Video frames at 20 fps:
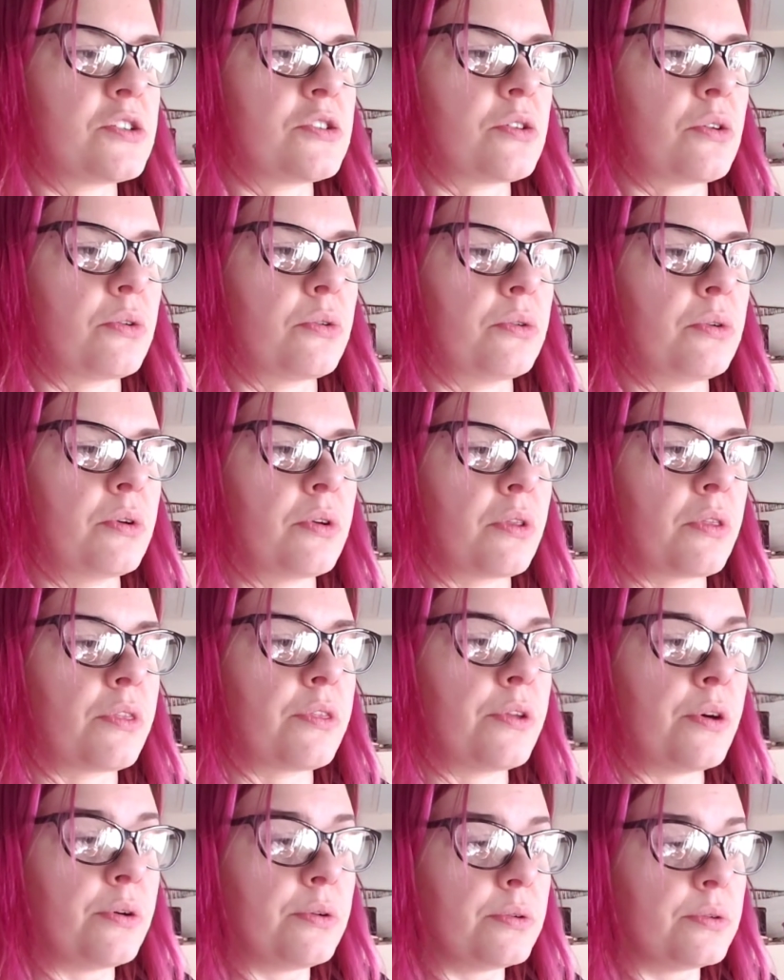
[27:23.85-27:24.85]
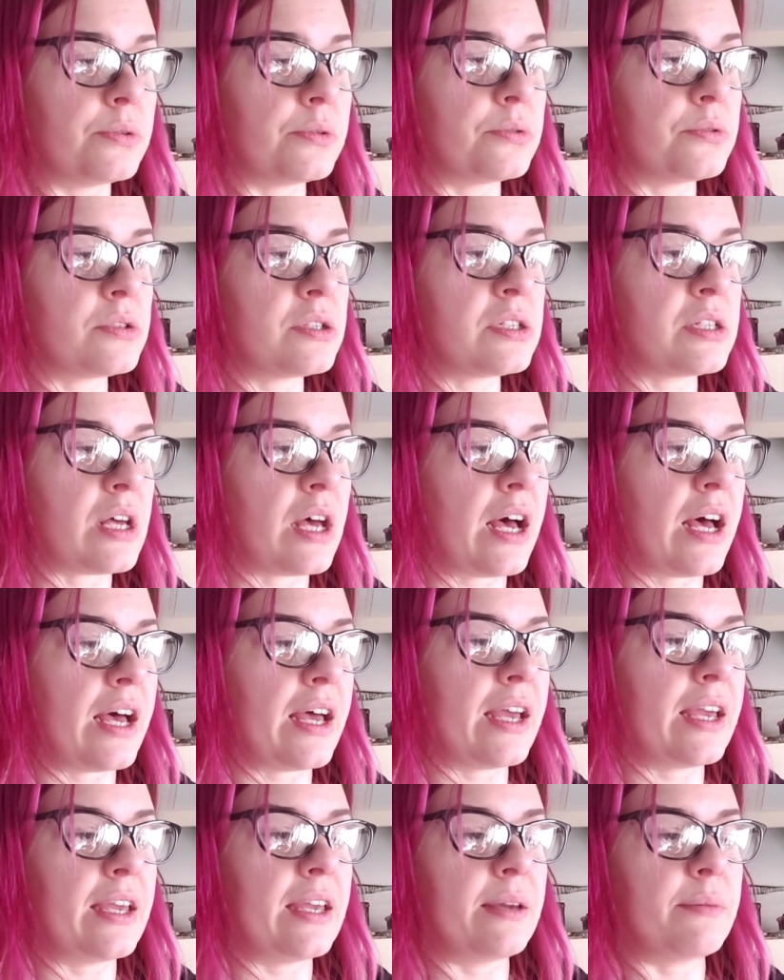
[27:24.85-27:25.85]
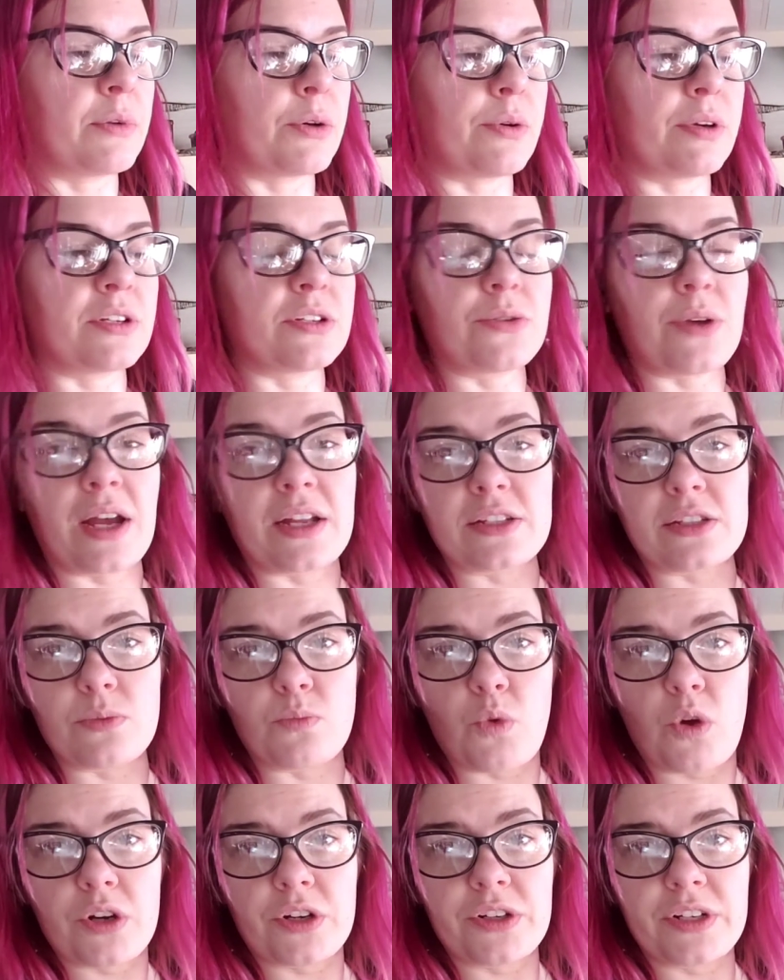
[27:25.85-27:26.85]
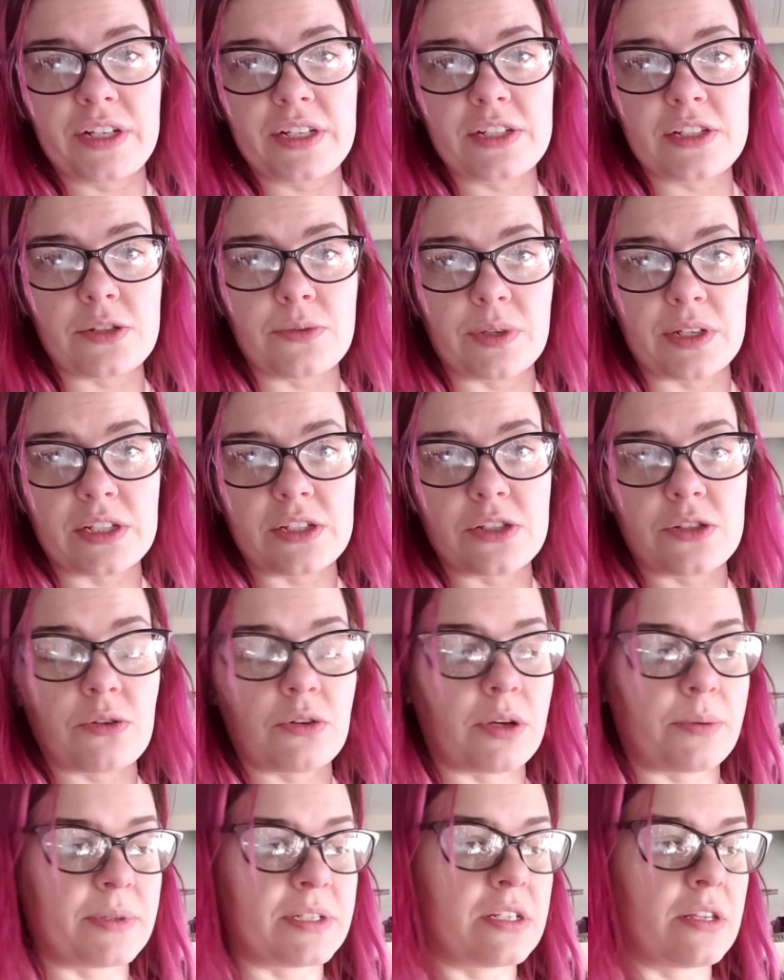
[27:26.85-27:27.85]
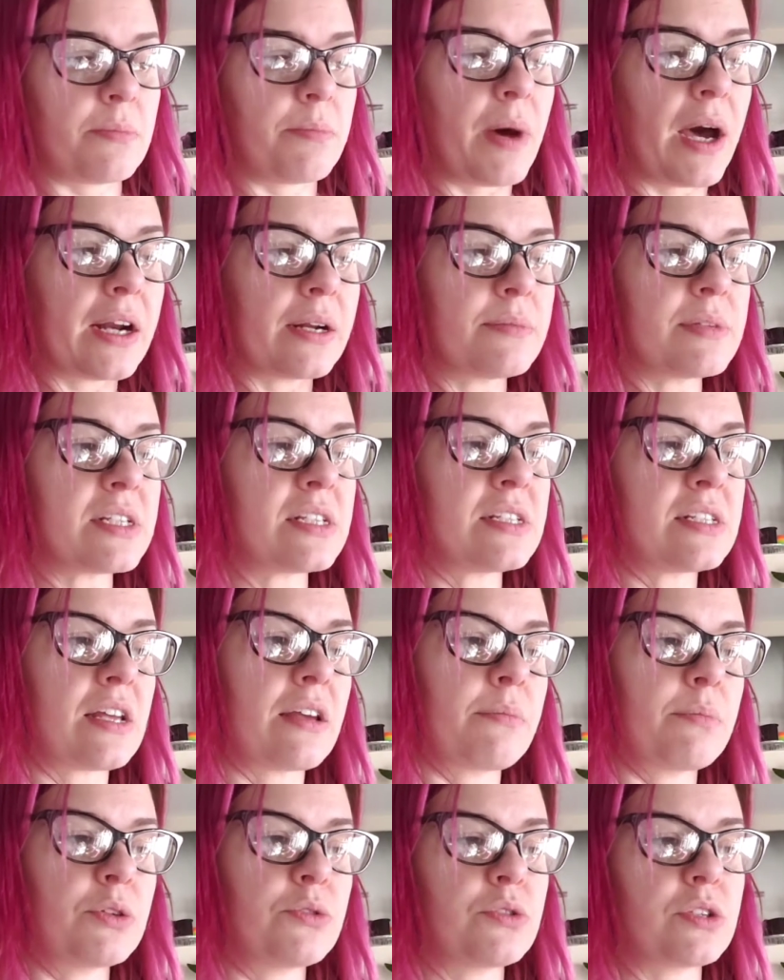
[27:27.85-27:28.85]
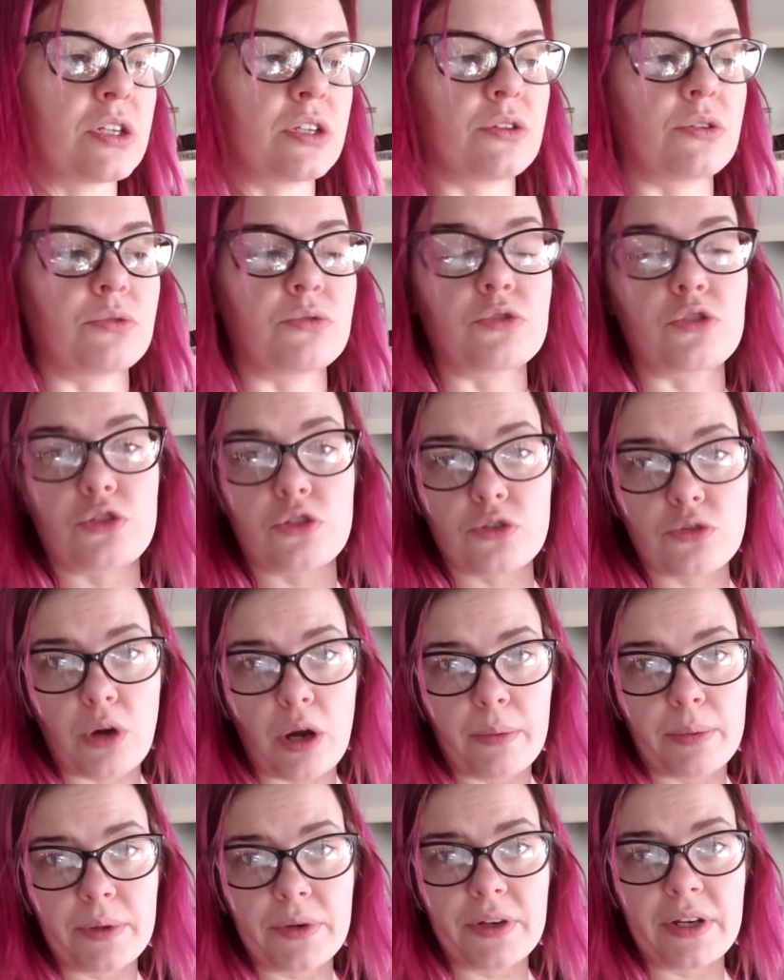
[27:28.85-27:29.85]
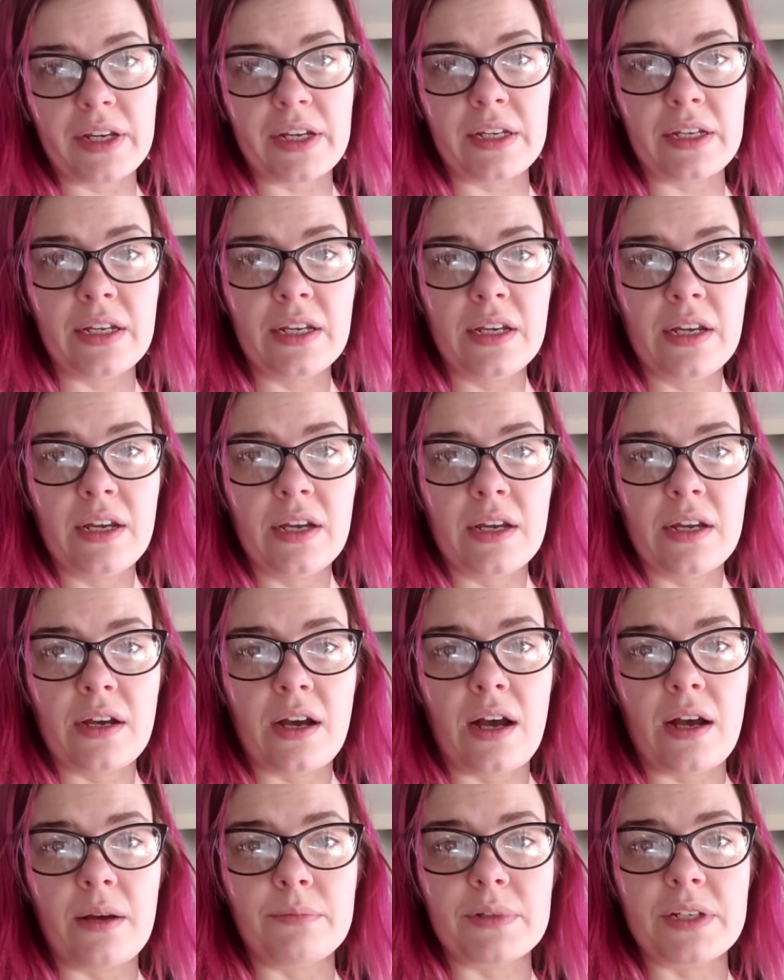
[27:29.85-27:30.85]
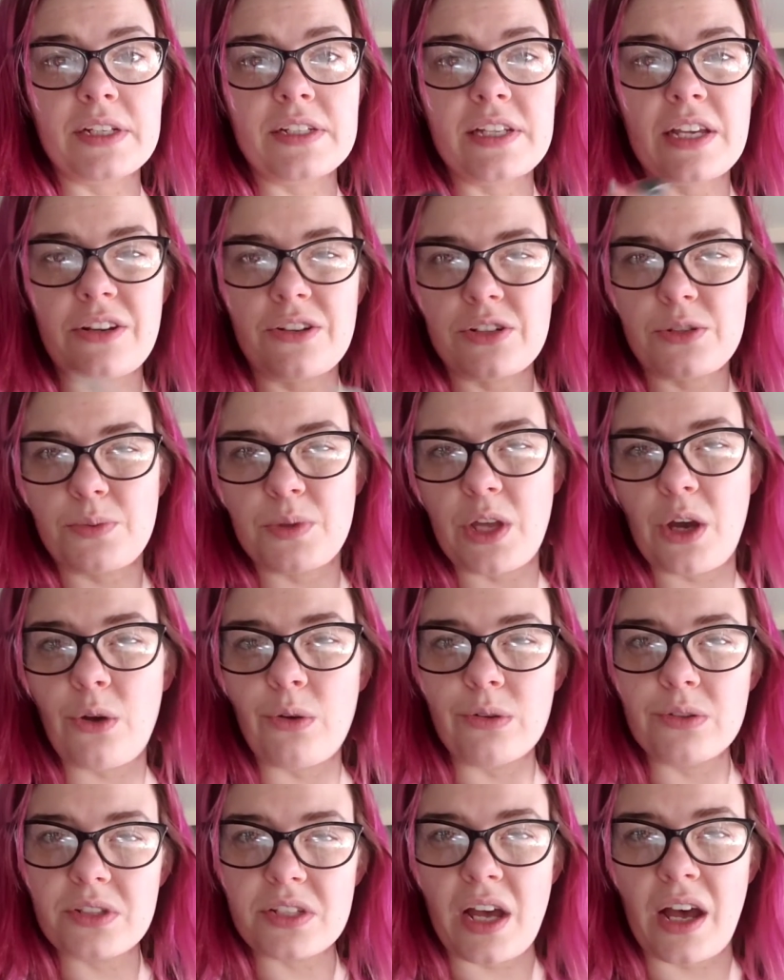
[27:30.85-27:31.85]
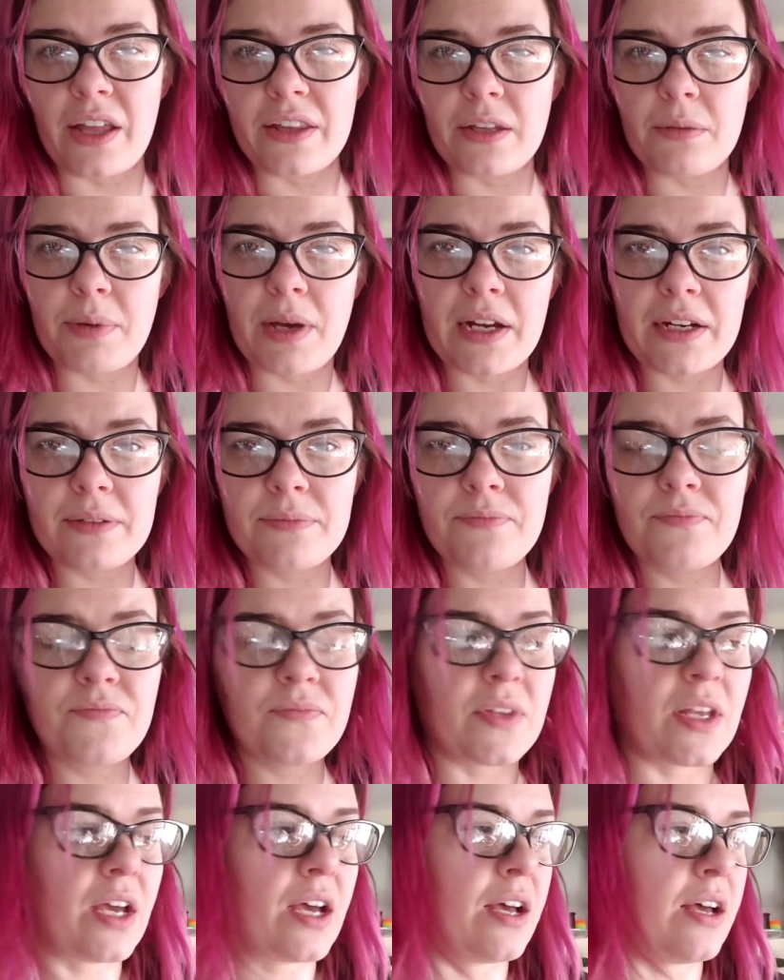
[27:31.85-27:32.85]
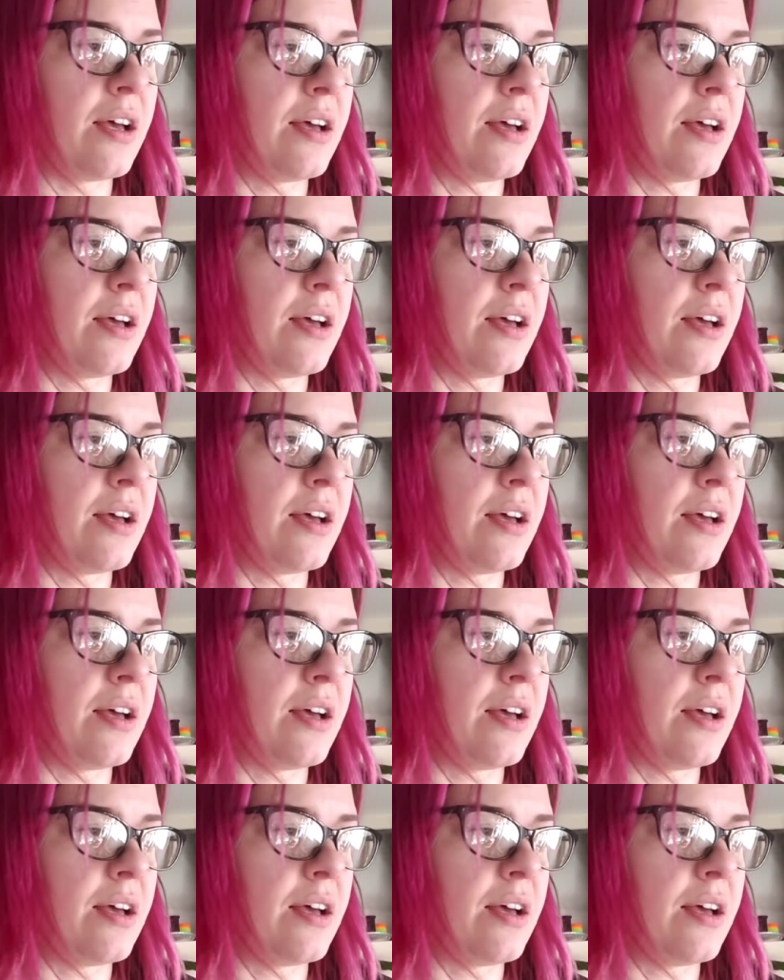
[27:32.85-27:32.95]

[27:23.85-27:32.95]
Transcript: So those I am going to add some water in so it can soak up into the bottom, since I'm using those strawberry containers with the holes on the bottom.